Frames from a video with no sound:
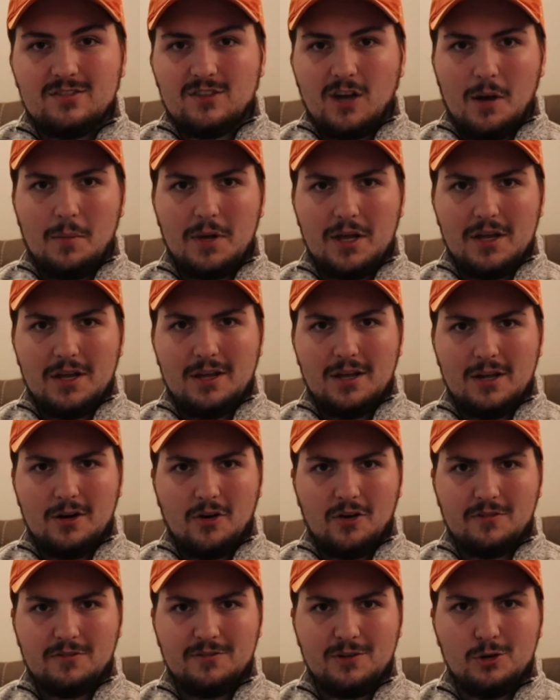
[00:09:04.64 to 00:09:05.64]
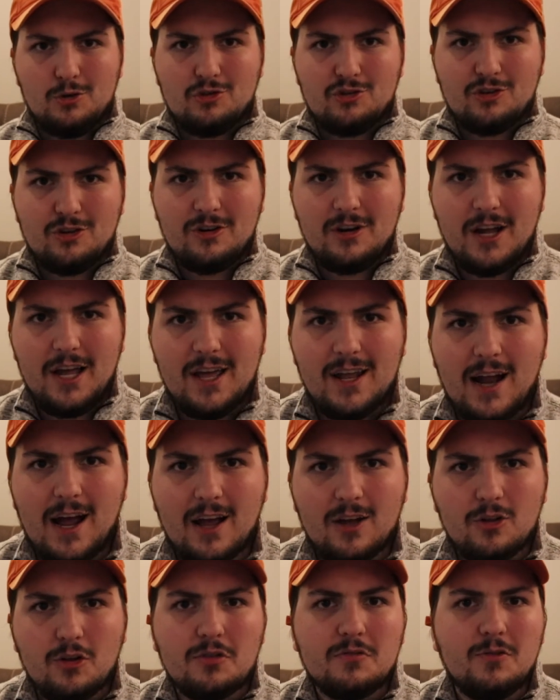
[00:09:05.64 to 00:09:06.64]
coming in our future, and
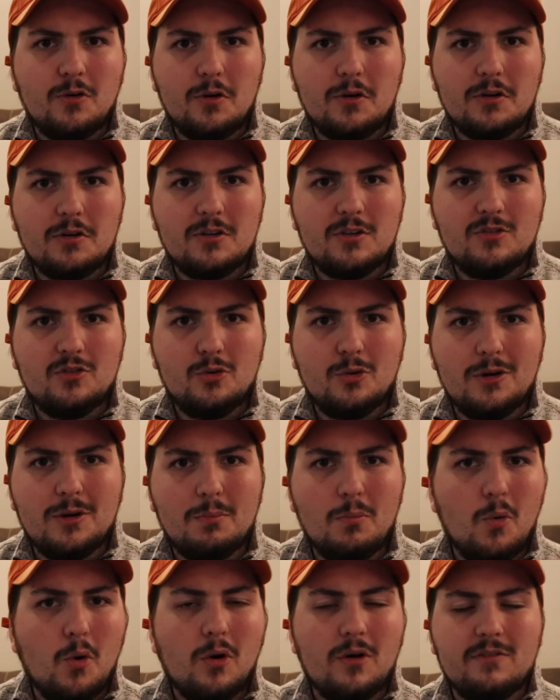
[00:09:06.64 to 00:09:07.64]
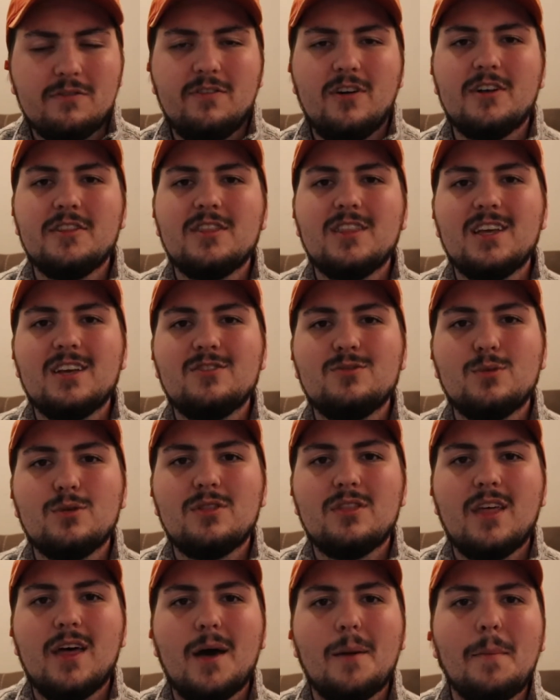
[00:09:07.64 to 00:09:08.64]
I look forward to doing more fun things
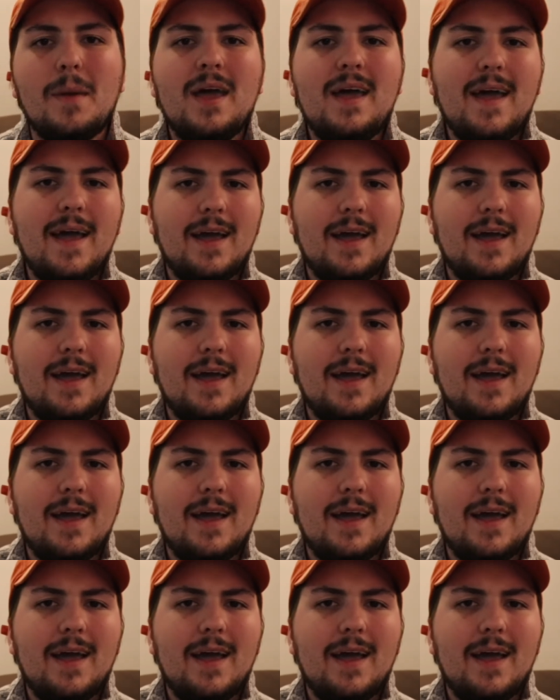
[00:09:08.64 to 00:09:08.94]
with them